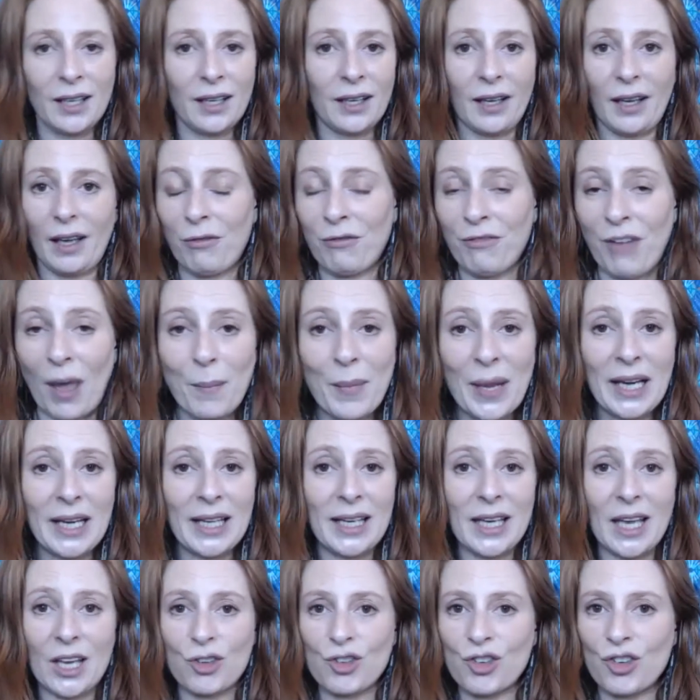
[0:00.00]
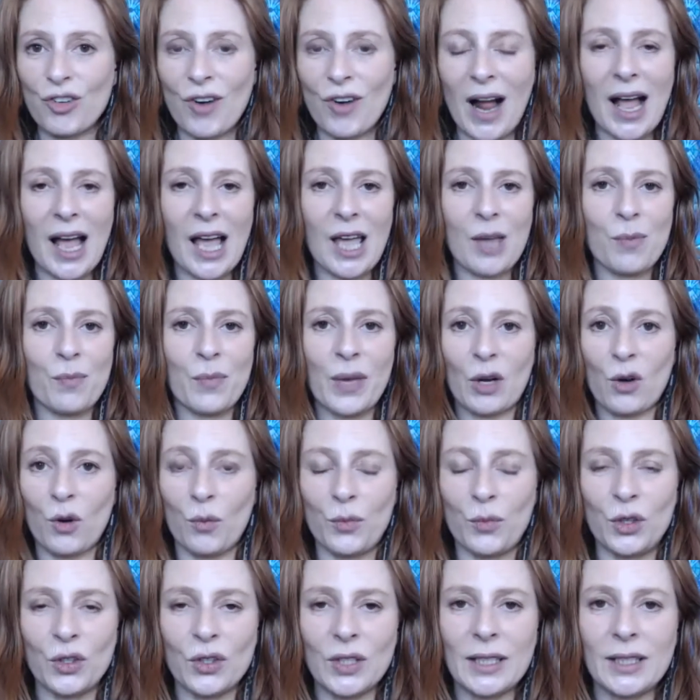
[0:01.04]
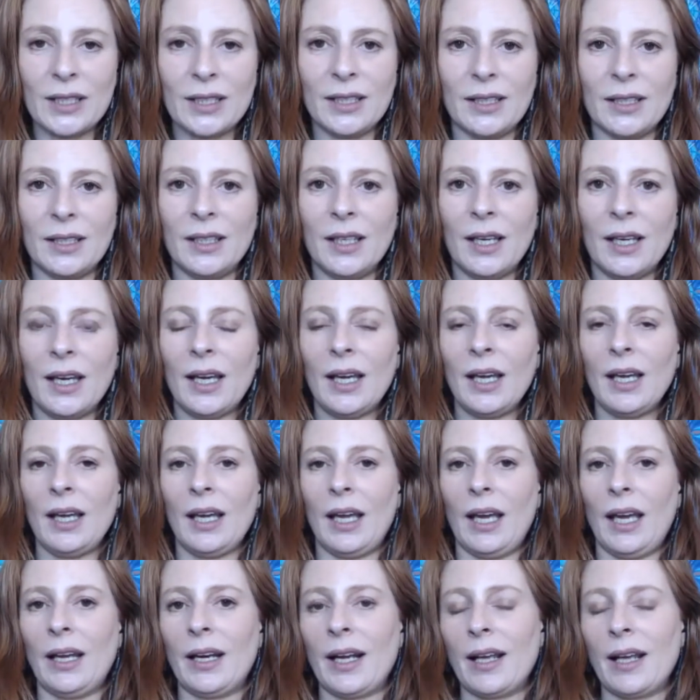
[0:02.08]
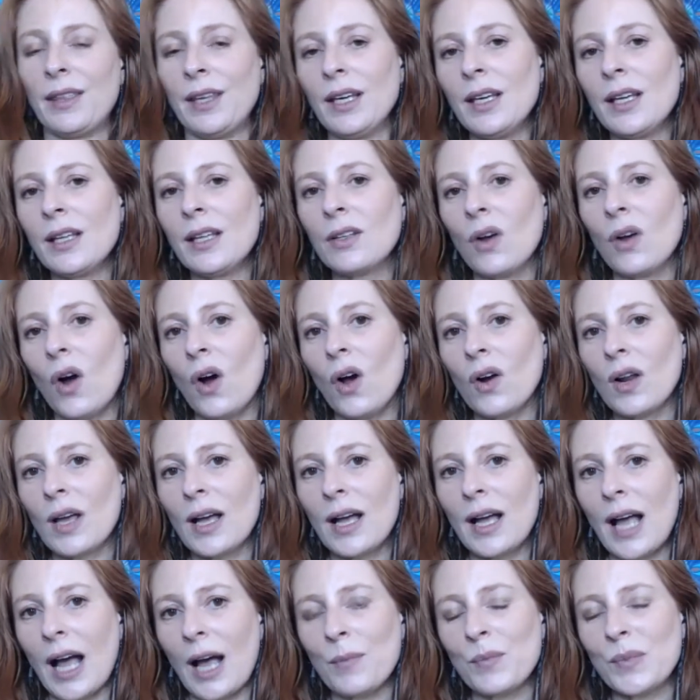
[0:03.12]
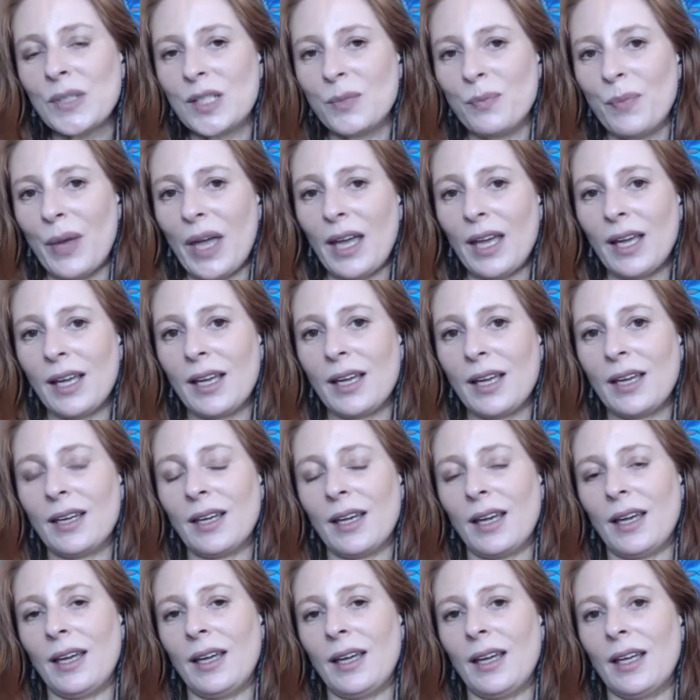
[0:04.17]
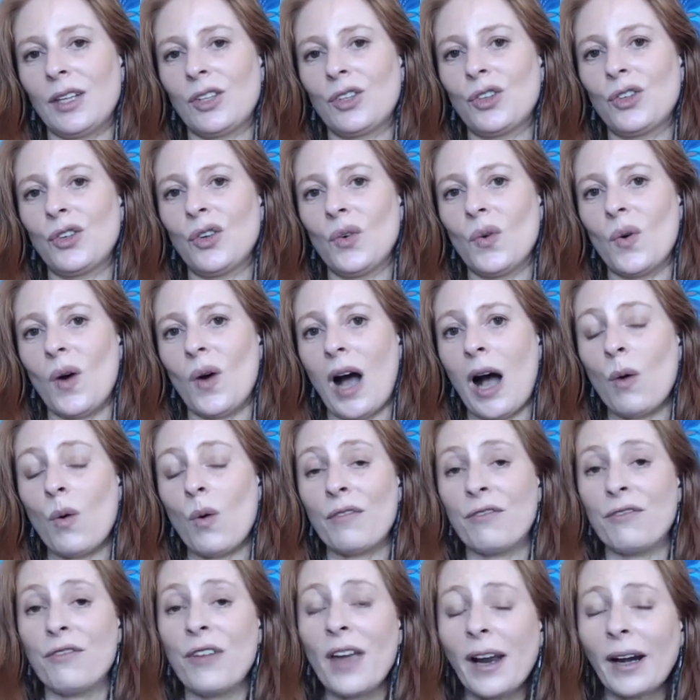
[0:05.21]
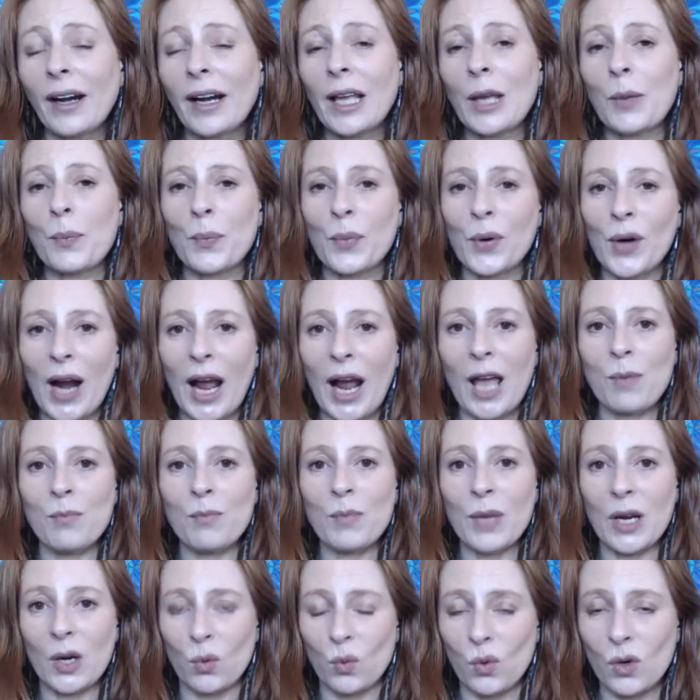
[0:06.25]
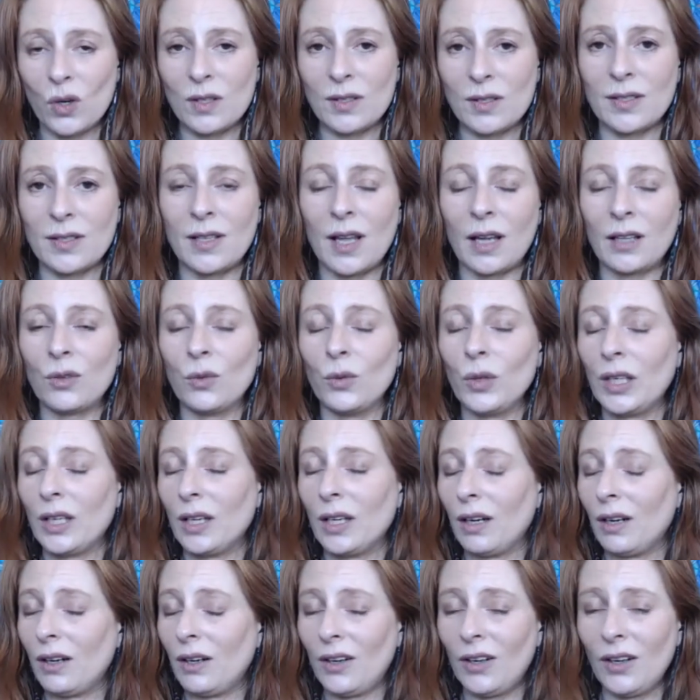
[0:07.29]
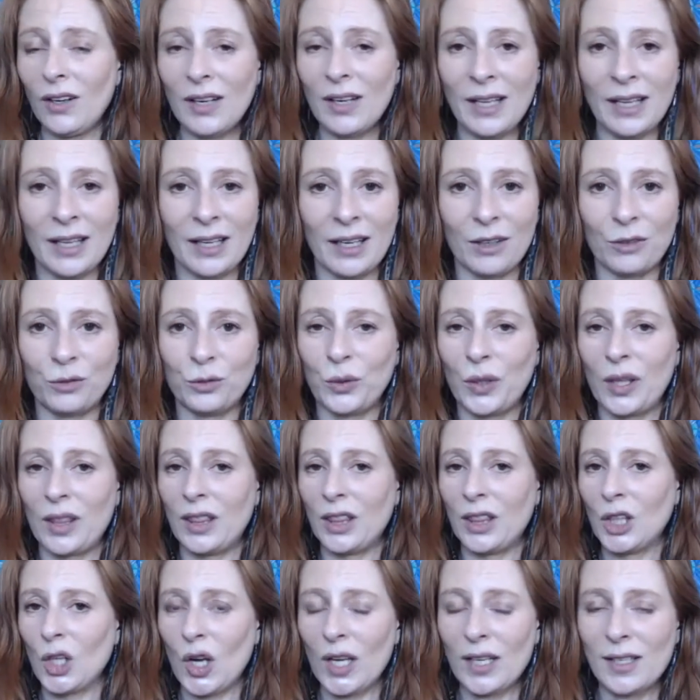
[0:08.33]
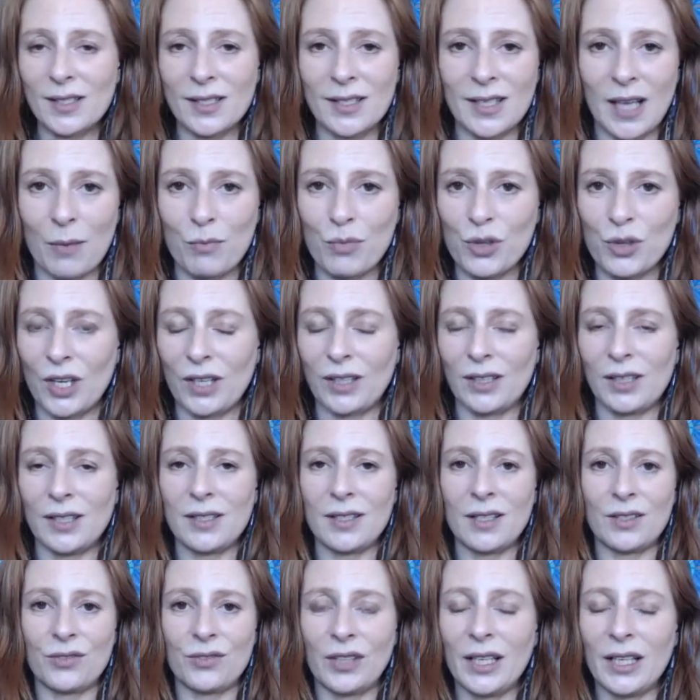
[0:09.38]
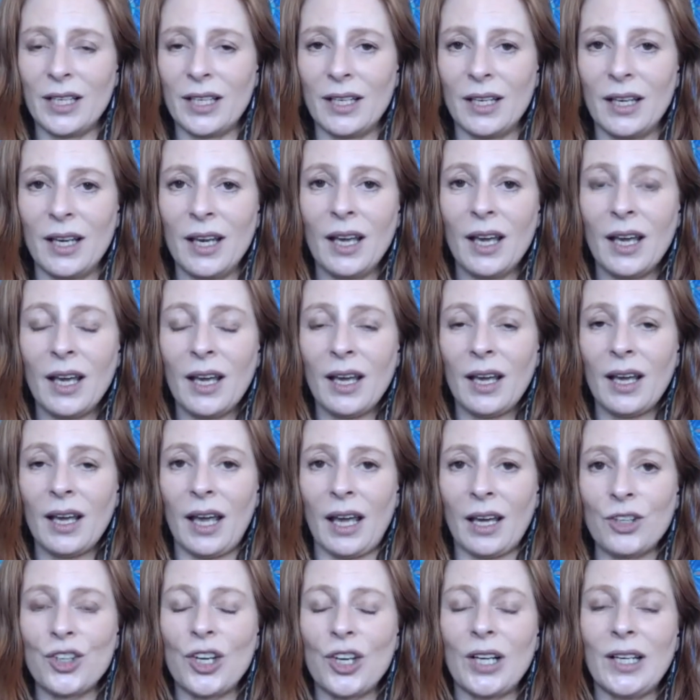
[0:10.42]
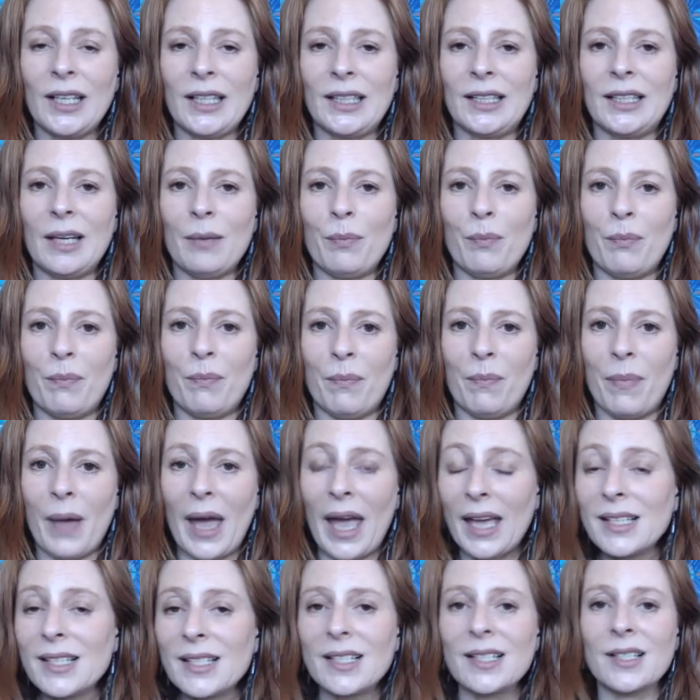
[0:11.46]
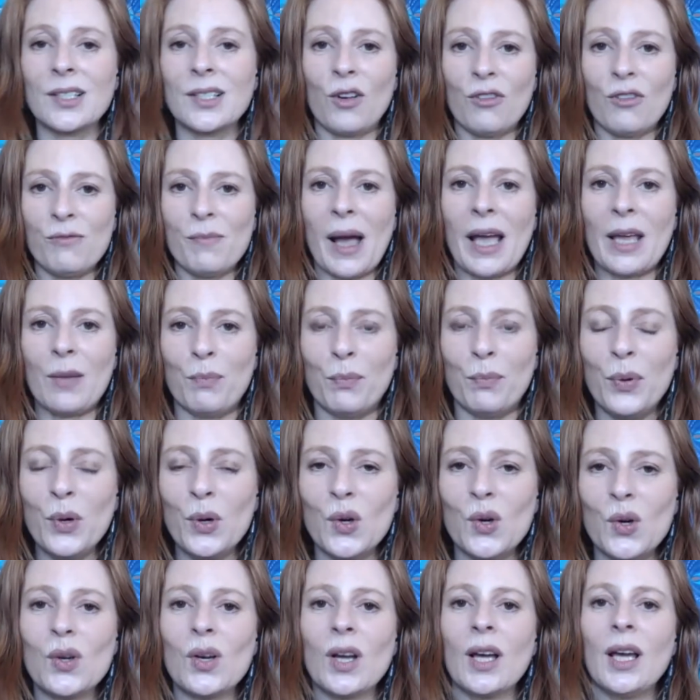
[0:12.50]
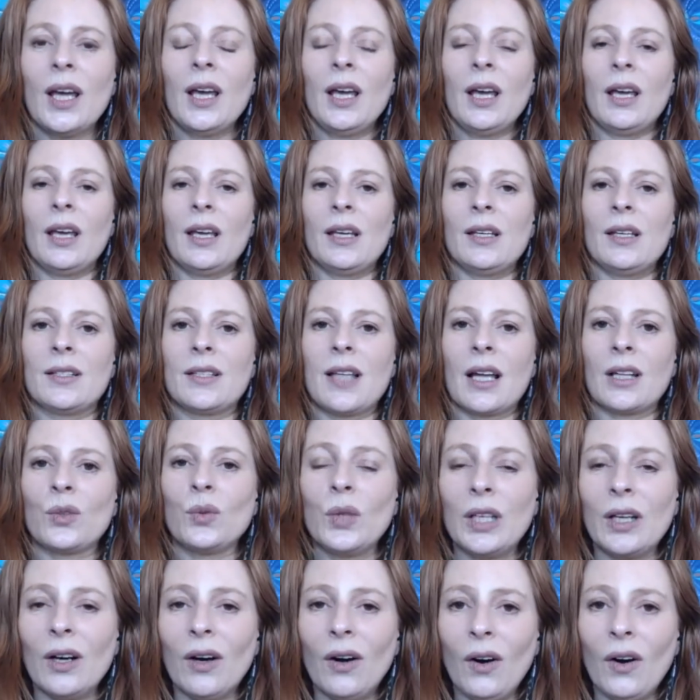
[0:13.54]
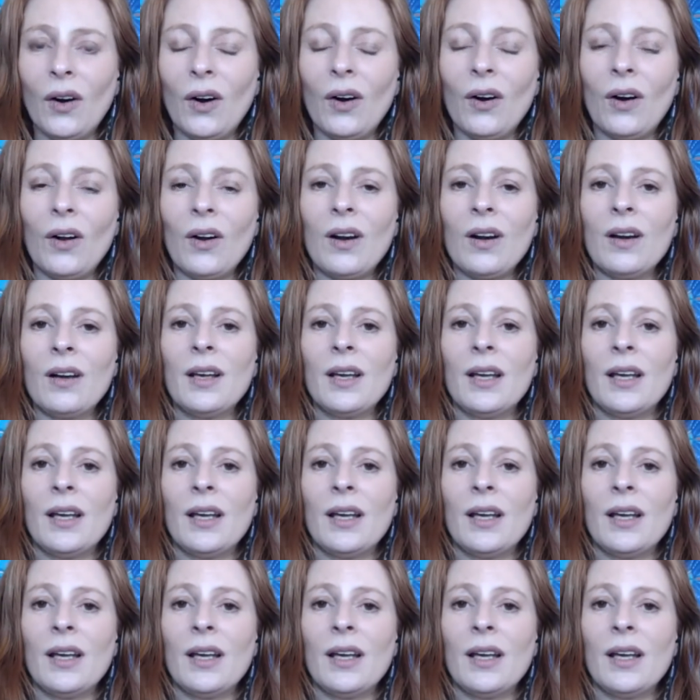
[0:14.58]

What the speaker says: a family, a tribe, a community. And I think it all comes back to our very primal wounds that we all have, with no exception. This is really actually the basis of my book, is that we all,